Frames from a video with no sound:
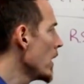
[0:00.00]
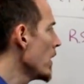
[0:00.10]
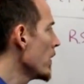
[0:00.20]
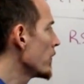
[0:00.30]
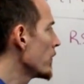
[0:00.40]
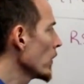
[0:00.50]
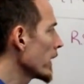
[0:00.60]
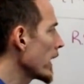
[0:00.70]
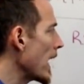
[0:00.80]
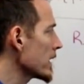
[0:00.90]

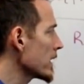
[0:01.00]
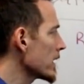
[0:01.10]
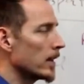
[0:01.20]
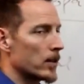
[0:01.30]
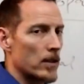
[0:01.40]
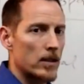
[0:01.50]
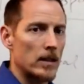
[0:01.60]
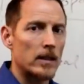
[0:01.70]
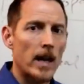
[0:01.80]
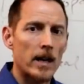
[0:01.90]
folic acid is a
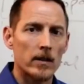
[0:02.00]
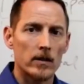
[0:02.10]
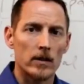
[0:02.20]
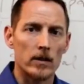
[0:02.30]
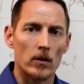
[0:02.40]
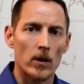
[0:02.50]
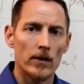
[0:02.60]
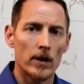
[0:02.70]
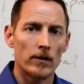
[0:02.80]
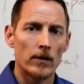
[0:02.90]
synthetic
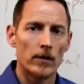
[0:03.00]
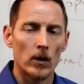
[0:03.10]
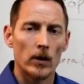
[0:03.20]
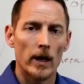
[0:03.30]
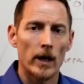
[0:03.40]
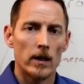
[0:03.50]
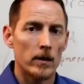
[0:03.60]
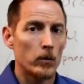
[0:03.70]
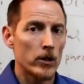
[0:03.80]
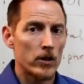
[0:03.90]
derivative of folate,
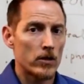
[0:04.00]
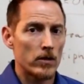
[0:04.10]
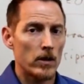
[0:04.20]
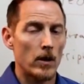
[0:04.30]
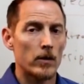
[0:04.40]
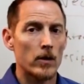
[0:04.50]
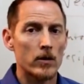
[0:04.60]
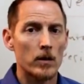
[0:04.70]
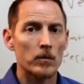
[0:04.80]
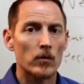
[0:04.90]
it, which is, you know, there's
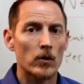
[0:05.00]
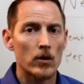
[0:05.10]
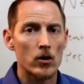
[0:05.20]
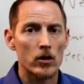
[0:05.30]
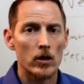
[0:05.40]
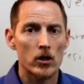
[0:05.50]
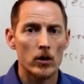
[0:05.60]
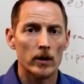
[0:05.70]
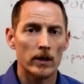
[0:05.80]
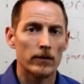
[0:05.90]
some research studies
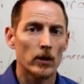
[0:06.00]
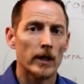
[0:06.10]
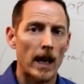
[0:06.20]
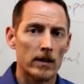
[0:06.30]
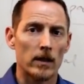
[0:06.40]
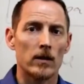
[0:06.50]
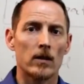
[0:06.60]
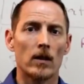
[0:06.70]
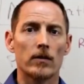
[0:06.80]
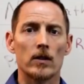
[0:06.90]
showing that folic acid
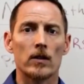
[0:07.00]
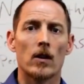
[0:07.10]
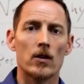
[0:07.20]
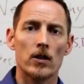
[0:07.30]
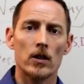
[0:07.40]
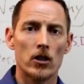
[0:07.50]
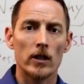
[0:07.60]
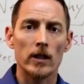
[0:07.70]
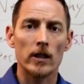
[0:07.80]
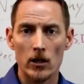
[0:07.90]
itself is a
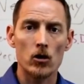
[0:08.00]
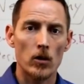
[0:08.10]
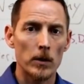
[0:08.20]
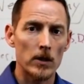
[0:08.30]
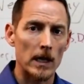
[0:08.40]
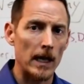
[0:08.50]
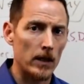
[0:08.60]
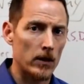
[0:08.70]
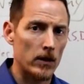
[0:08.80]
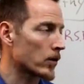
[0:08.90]
carcinogen can contribute to
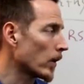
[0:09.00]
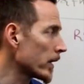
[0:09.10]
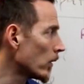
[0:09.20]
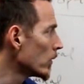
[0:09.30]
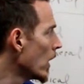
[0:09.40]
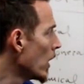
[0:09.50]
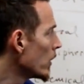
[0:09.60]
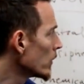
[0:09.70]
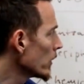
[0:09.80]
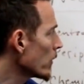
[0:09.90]
cancer. So I don't
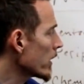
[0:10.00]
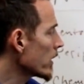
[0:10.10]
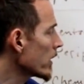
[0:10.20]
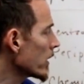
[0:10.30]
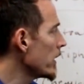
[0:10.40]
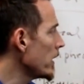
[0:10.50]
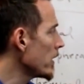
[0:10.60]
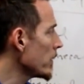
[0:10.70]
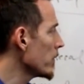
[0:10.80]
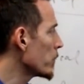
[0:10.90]
really recommend
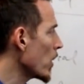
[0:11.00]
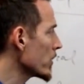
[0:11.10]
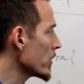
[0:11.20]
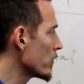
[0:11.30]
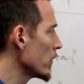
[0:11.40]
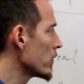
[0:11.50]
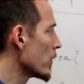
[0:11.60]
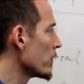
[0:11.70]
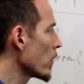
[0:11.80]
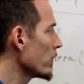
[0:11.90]
eating processed foods that
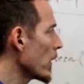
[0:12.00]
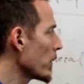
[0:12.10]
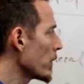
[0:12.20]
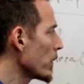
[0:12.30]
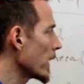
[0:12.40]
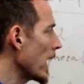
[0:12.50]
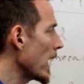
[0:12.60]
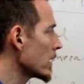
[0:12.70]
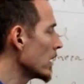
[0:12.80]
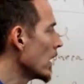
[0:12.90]
are fortified with folic
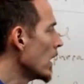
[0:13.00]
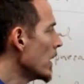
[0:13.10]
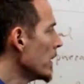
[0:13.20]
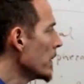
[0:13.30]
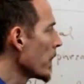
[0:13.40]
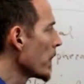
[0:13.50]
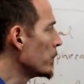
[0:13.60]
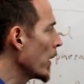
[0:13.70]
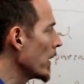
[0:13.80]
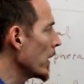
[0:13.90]
acid.
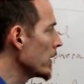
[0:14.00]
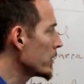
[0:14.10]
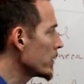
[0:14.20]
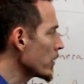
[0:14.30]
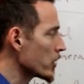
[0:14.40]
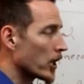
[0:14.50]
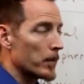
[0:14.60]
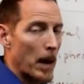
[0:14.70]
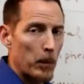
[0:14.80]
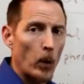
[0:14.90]
But it's such a
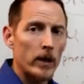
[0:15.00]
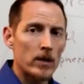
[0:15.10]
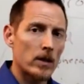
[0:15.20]
my point is it's